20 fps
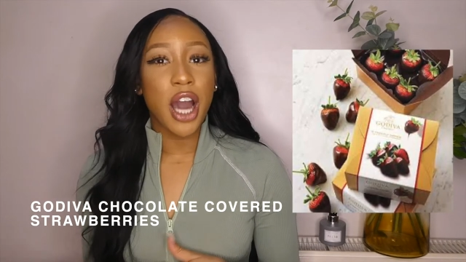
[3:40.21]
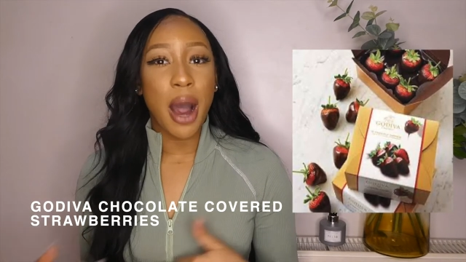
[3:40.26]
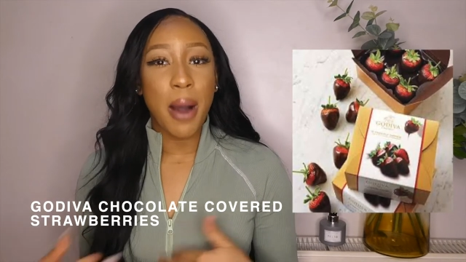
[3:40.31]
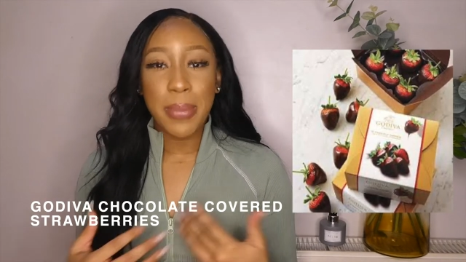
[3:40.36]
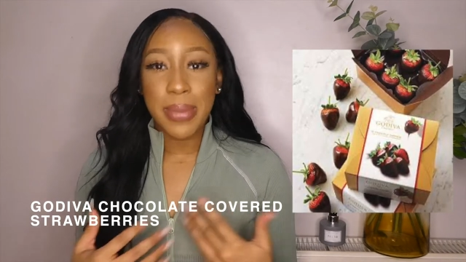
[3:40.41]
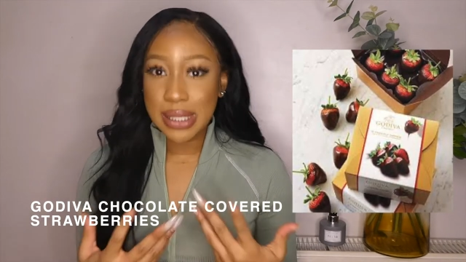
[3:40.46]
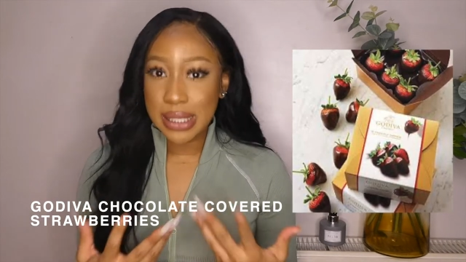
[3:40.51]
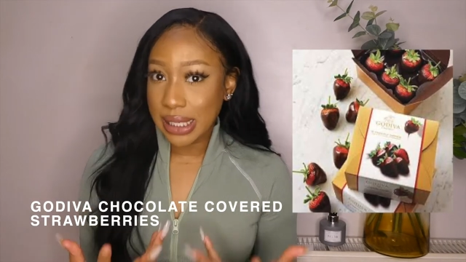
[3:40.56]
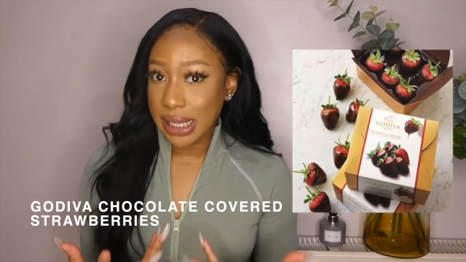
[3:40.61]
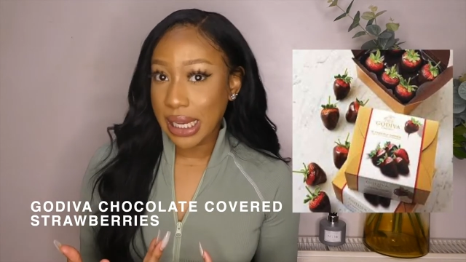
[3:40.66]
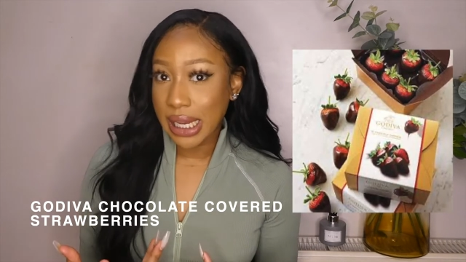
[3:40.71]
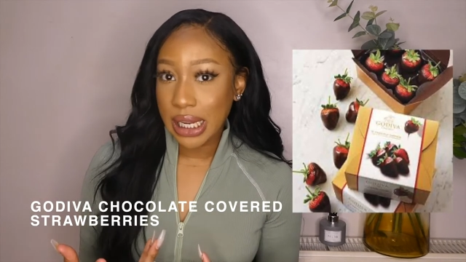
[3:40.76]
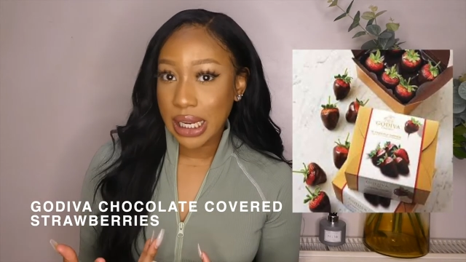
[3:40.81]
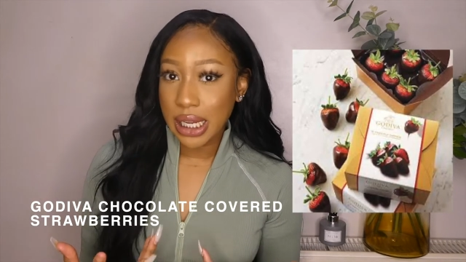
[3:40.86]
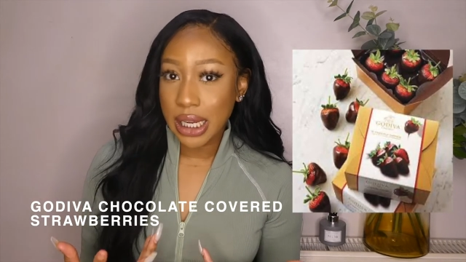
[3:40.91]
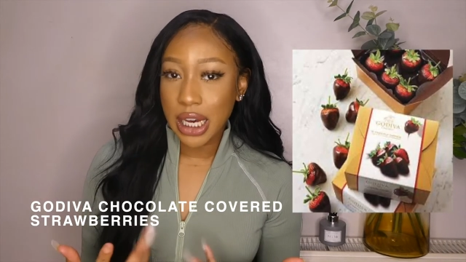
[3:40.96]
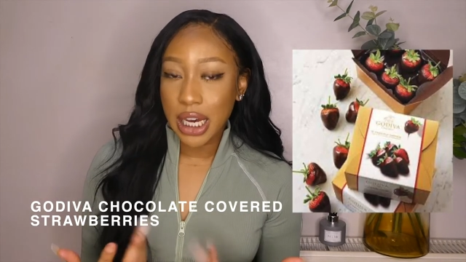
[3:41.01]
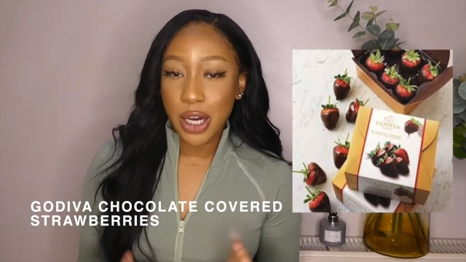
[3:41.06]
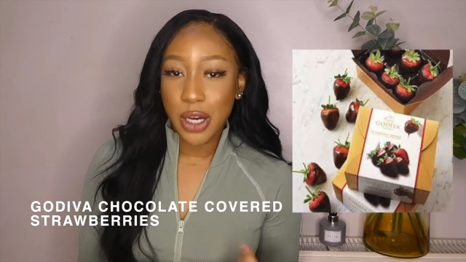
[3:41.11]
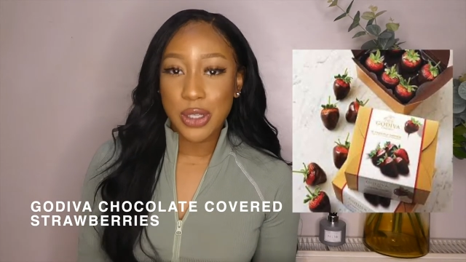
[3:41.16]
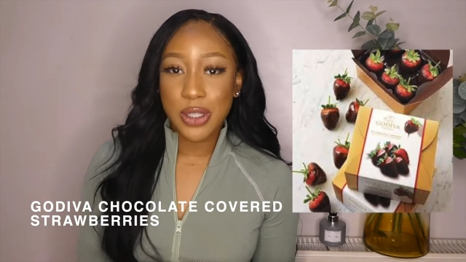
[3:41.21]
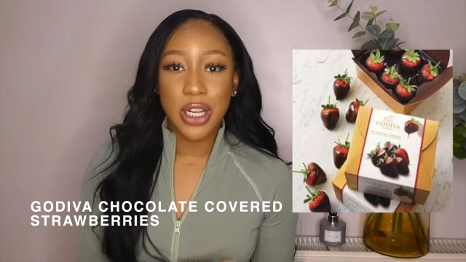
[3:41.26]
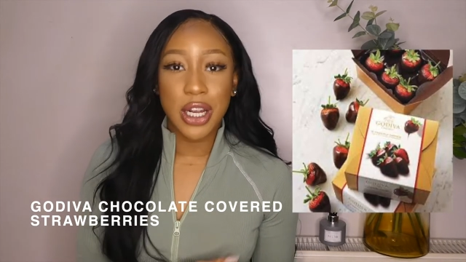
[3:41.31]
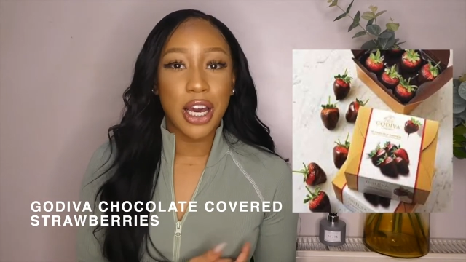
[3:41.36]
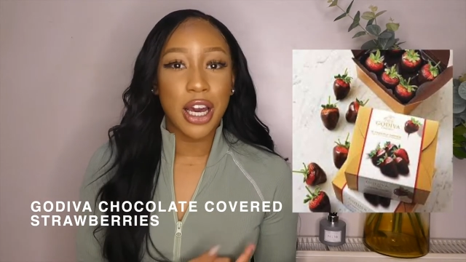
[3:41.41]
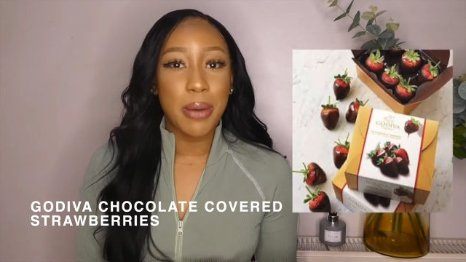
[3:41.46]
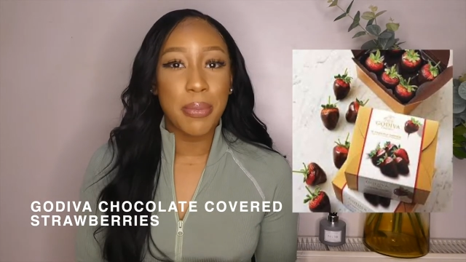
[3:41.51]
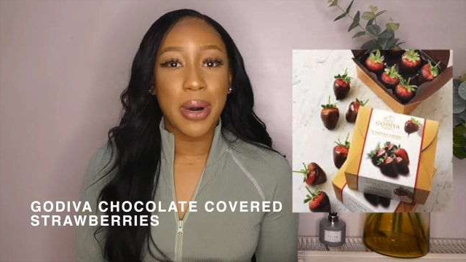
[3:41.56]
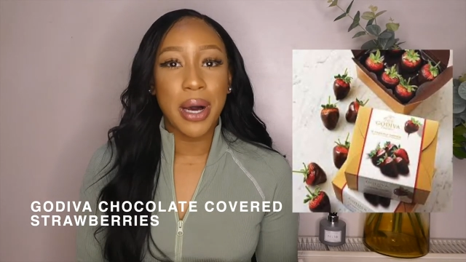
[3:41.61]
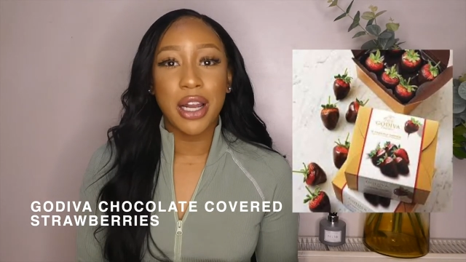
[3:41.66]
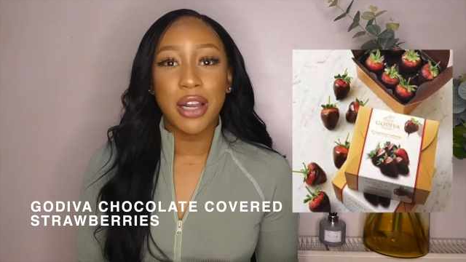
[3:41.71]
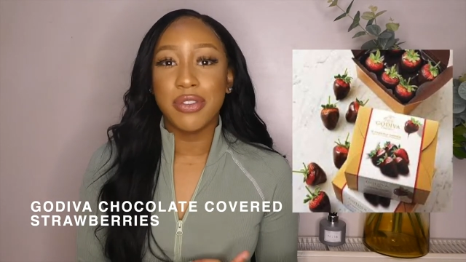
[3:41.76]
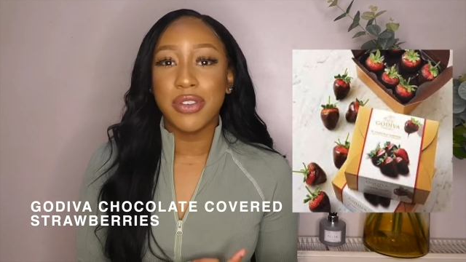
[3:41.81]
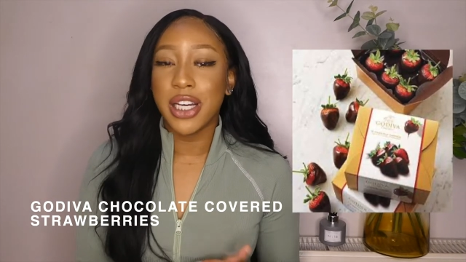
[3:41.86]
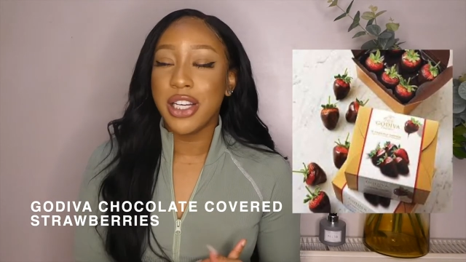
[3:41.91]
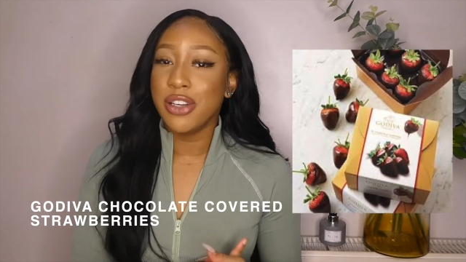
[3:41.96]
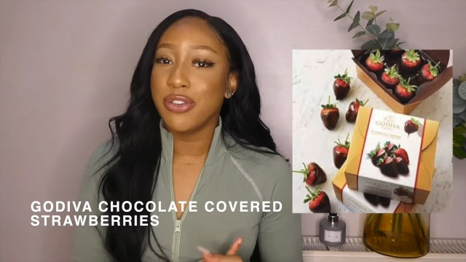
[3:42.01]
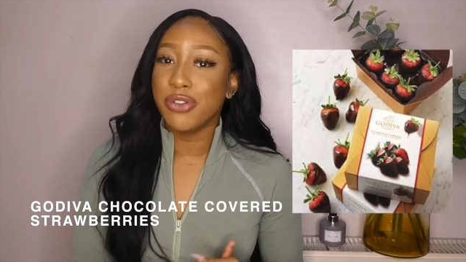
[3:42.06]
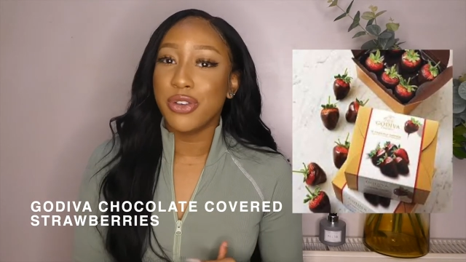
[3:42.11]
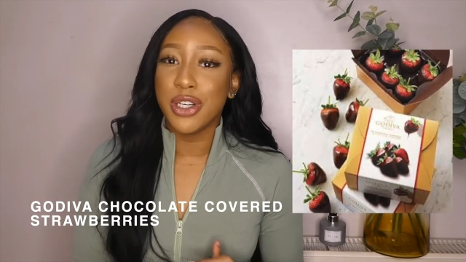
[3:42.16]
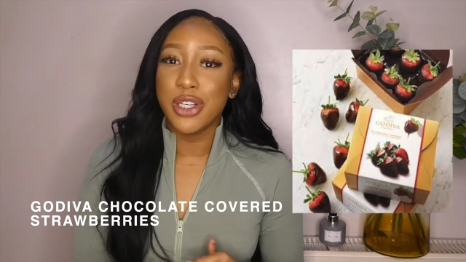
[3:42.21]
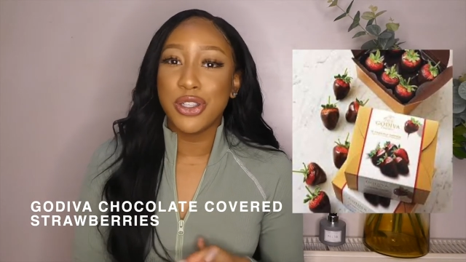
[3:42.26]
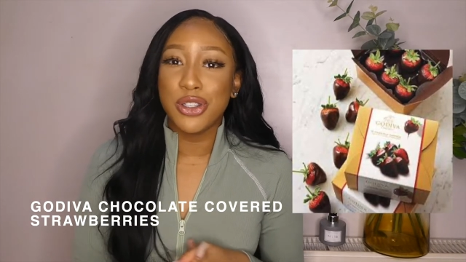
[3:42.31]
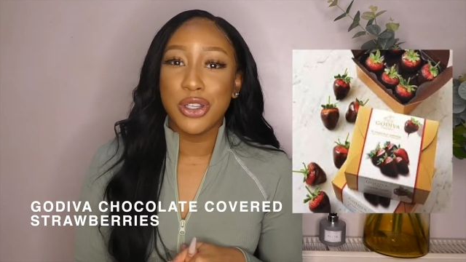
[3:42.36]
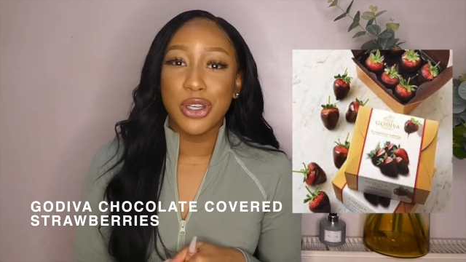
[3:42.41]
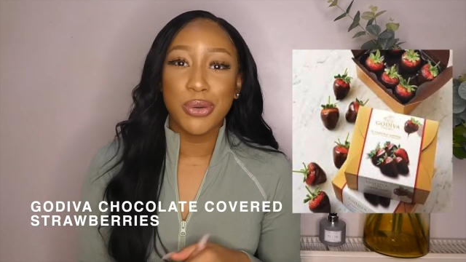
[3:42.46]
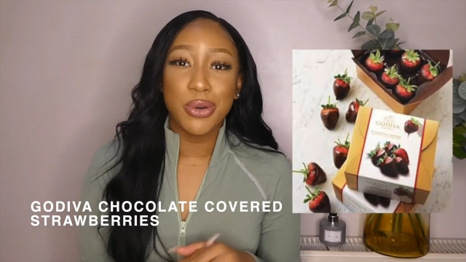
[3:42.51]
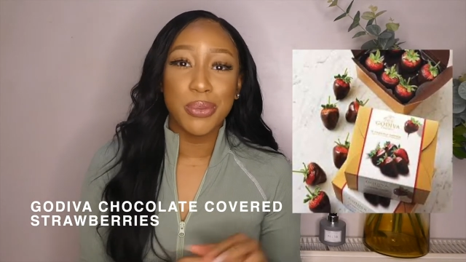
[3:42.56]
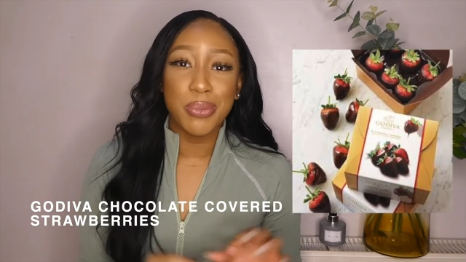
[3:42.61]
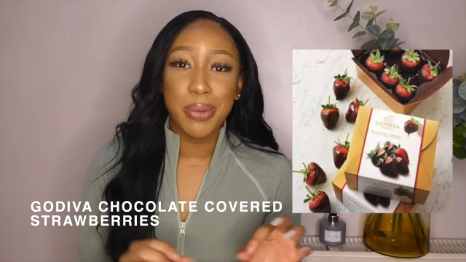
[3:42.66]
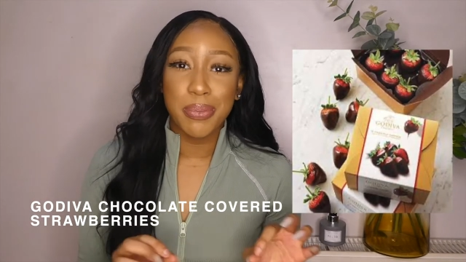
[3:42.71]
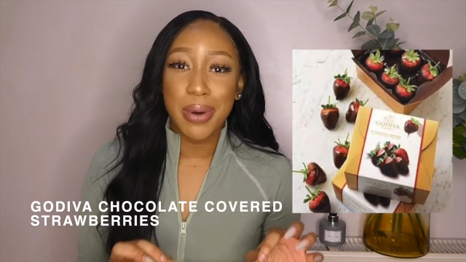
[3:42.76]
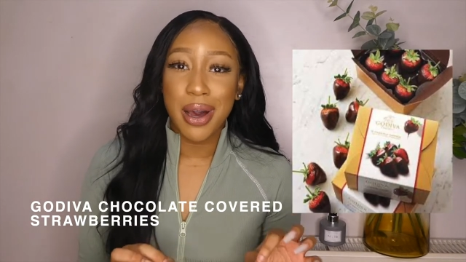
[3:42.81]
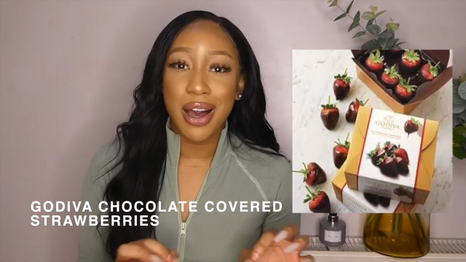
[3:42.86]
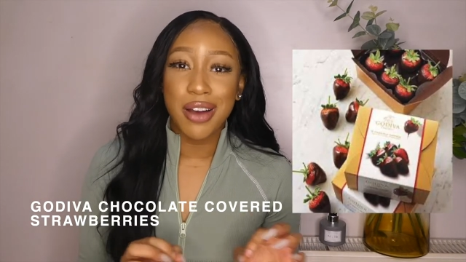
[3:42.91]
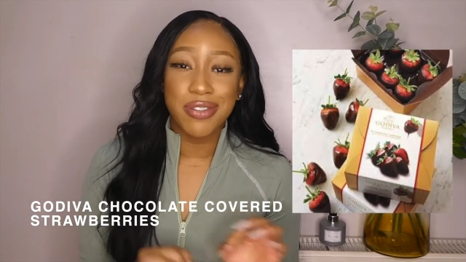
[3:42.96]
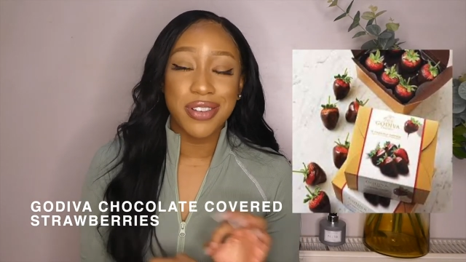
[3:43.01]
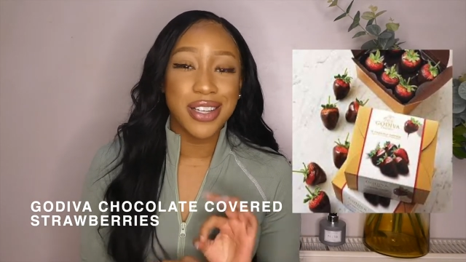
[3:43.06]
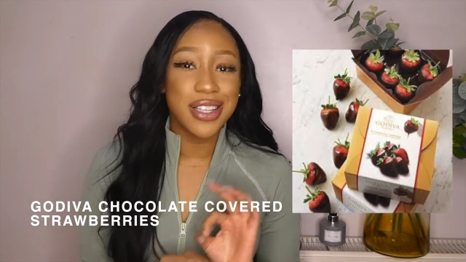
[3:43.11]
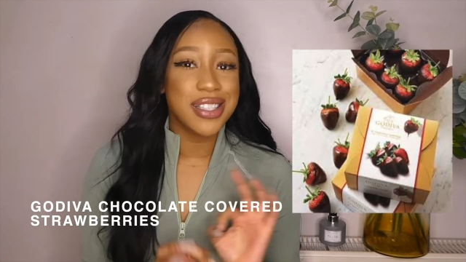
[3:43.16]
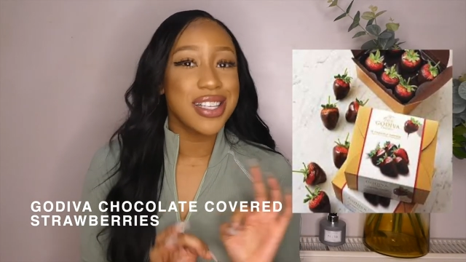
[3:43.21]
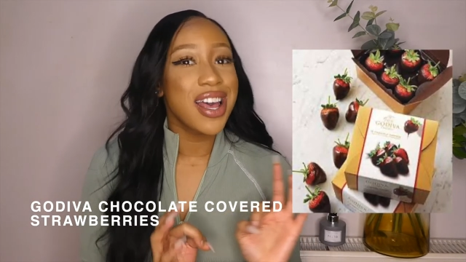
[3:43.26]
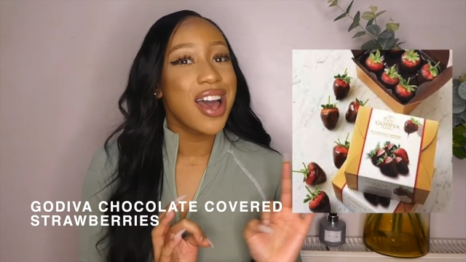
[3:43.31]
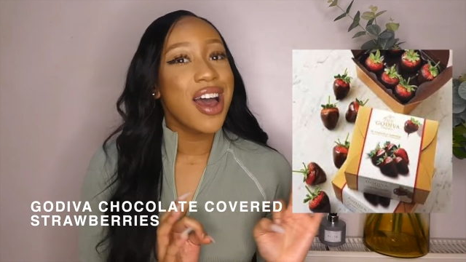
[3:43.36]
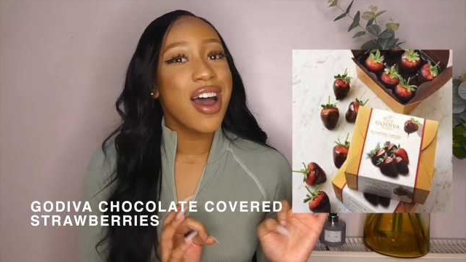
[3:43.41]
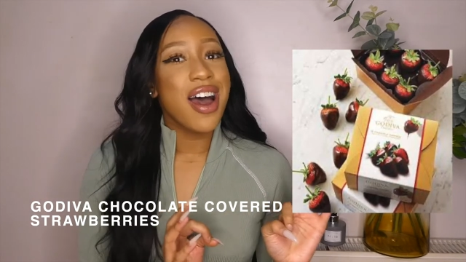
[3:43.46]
I'm a tequila girl, so like a bottle of 1942 would be perfect,